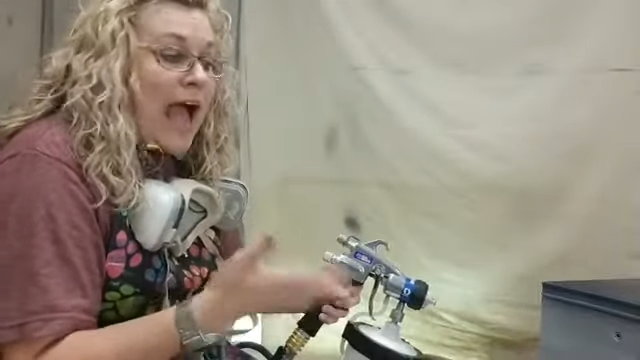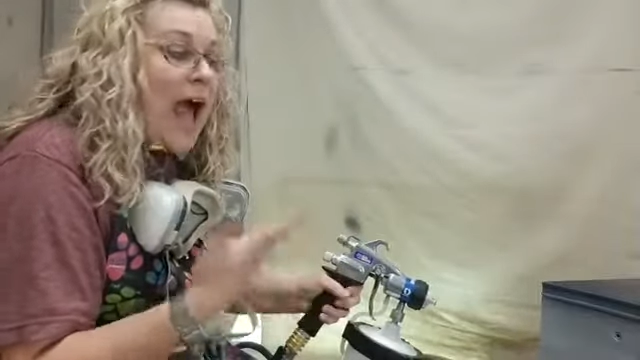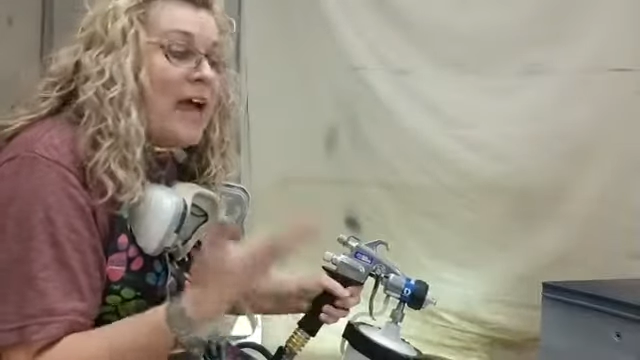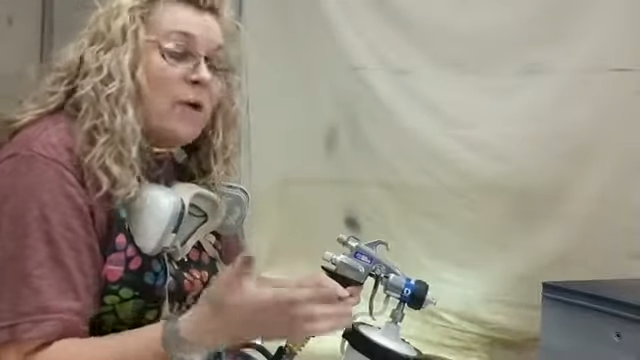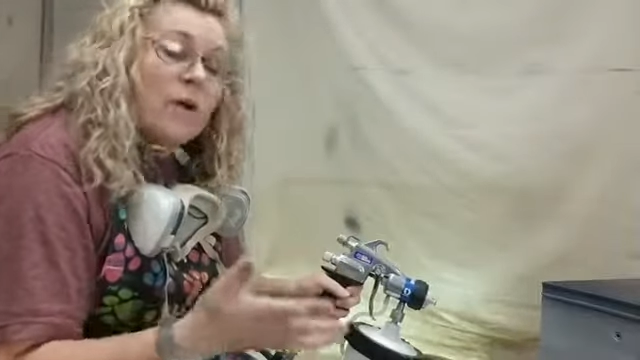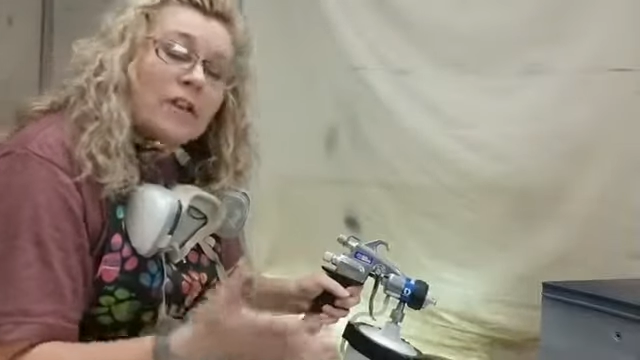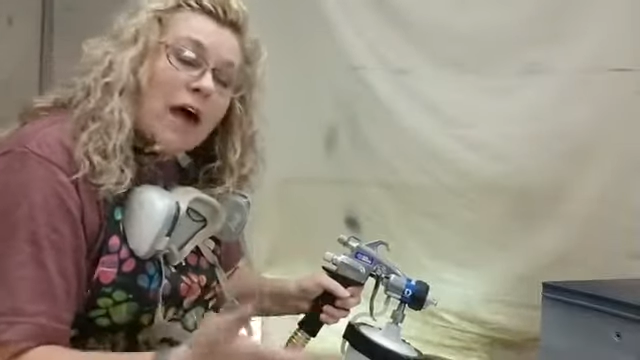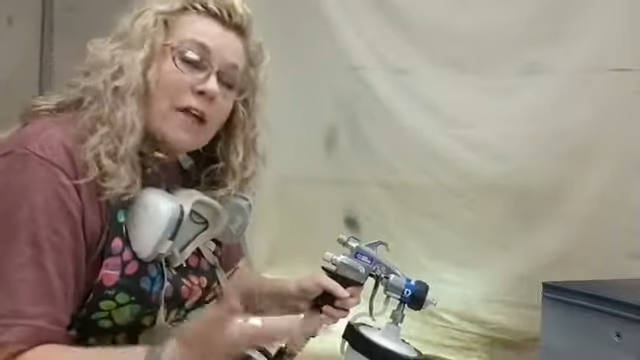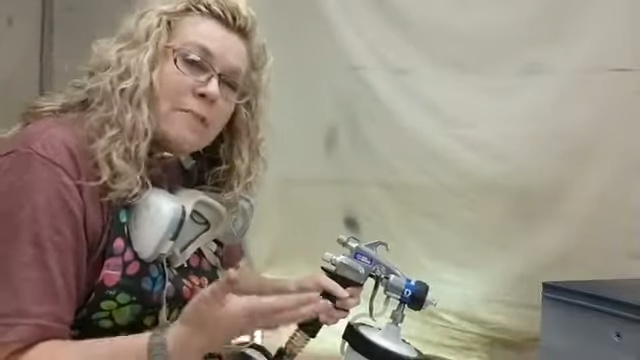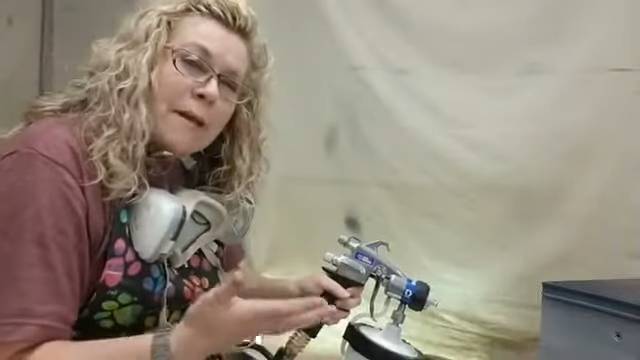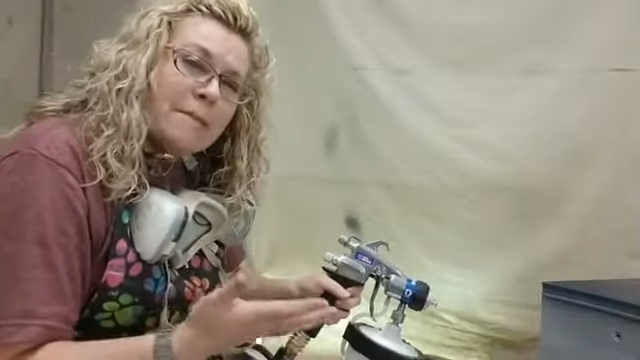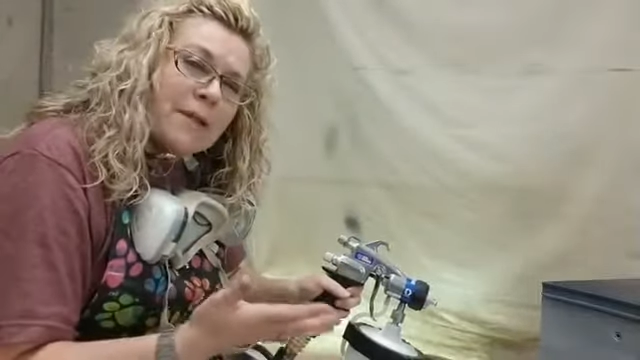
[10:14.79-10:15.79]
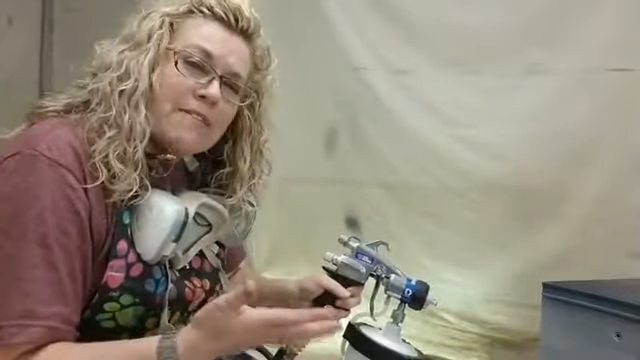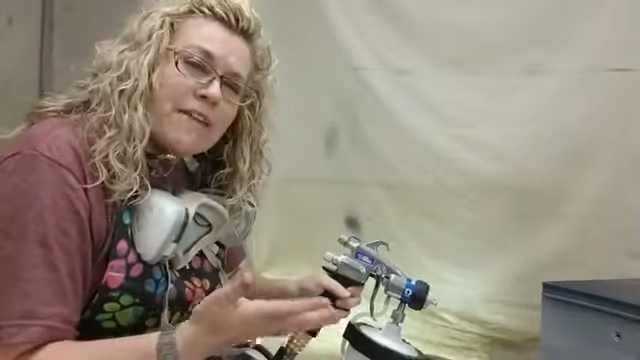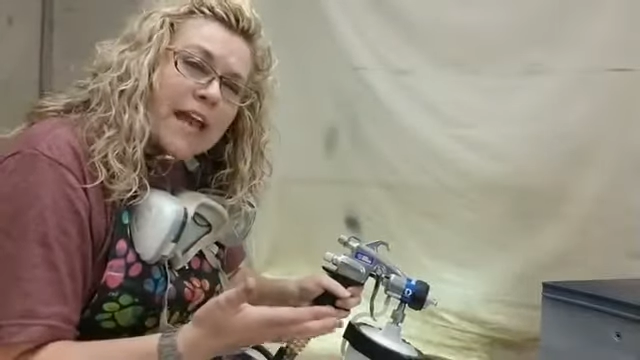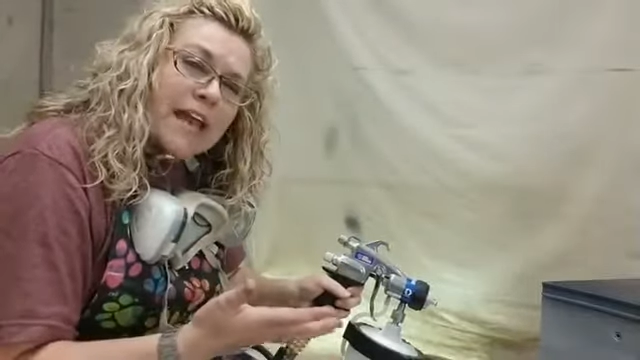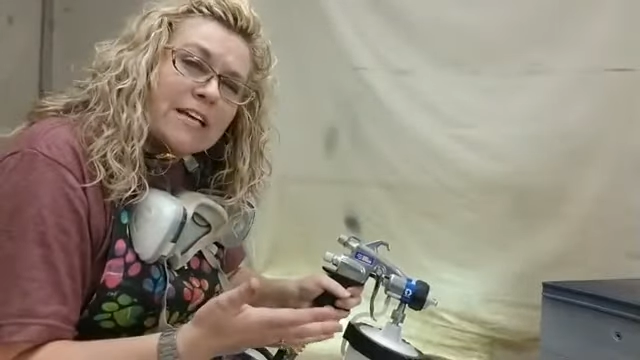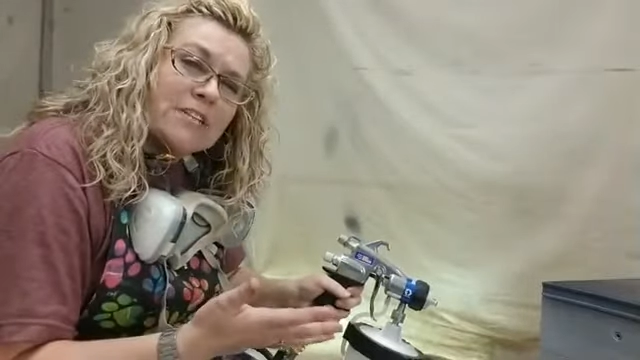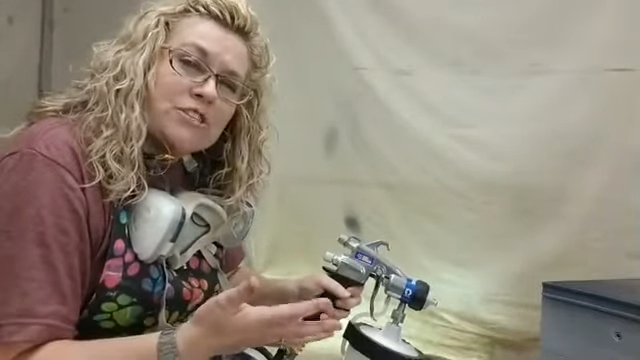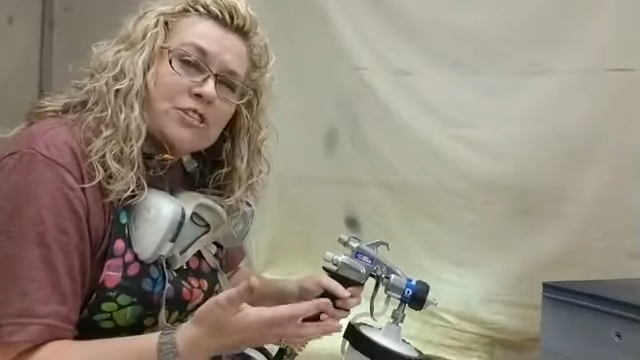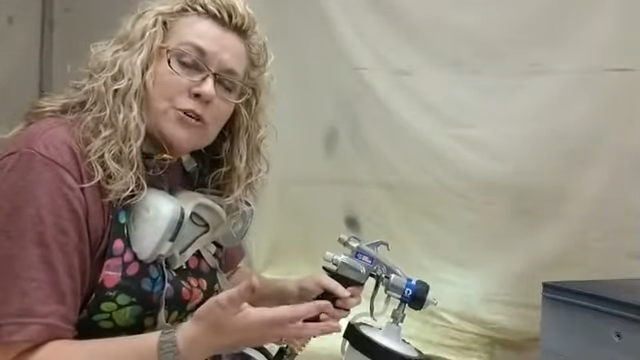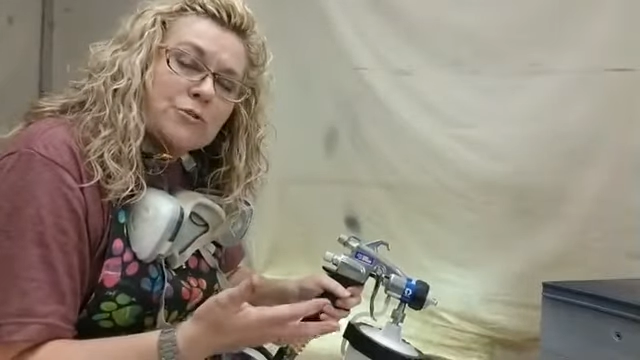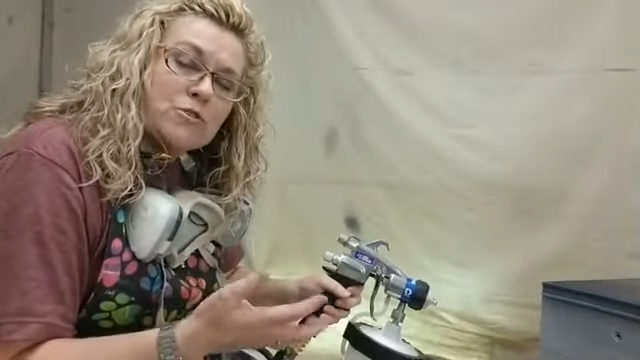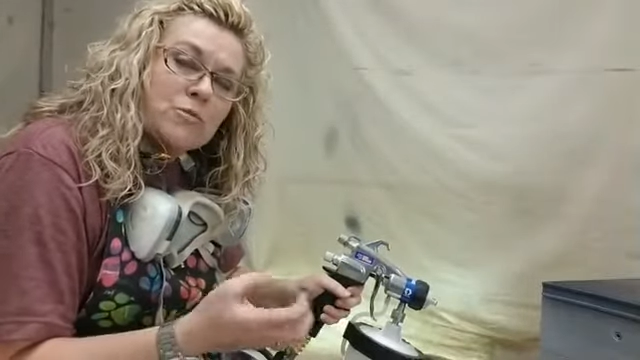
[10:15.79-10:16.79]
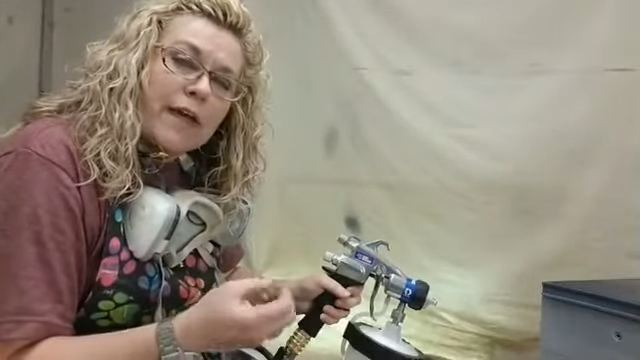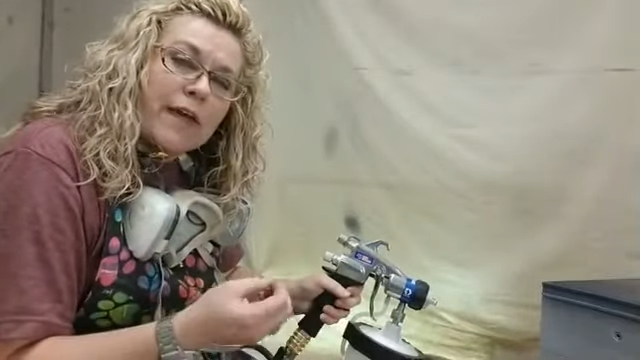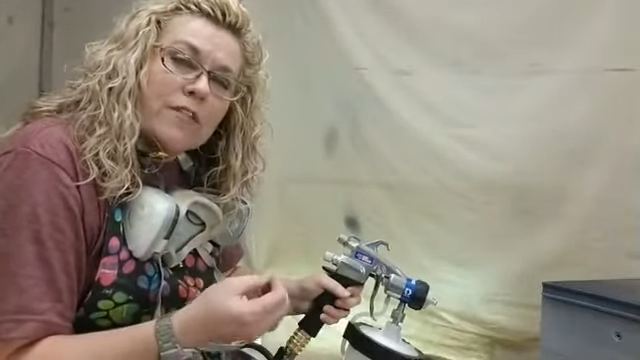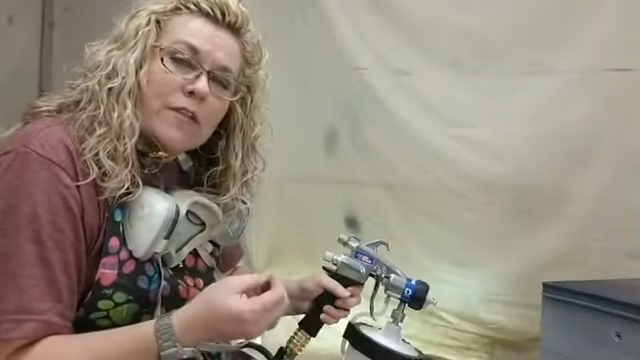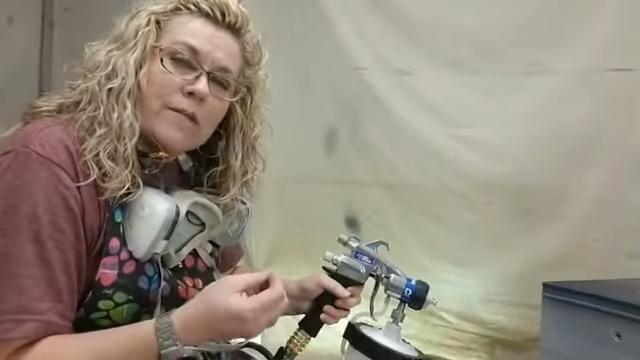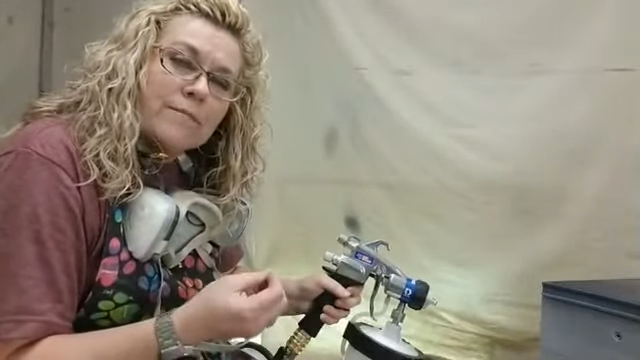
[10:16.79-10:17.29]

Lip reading: I know a lot of people have had issues with